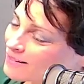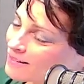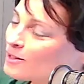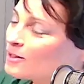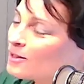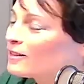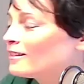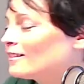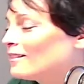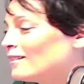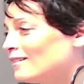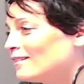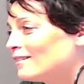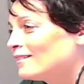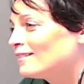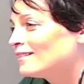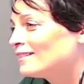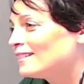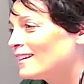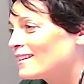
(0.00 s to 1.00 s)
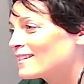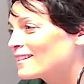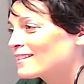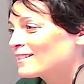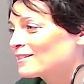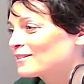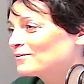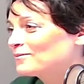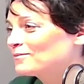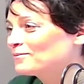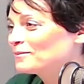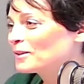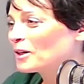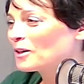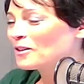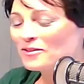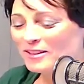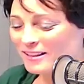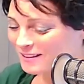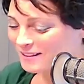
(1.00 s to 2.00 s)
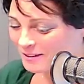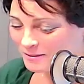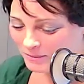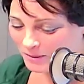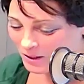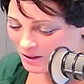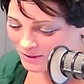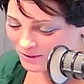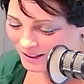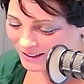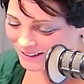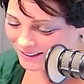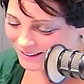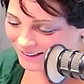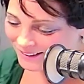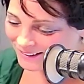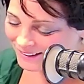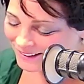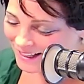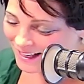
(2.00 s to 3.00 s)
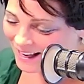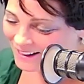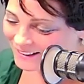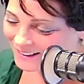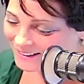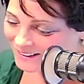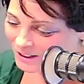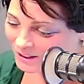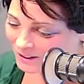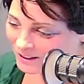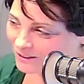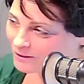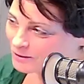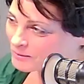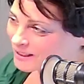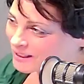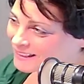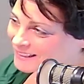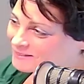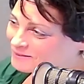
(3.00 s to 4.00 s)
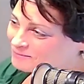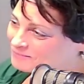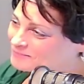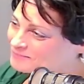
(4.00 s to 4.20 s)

Oh, yes. Perfect. Perfect. Helen Little, everybody.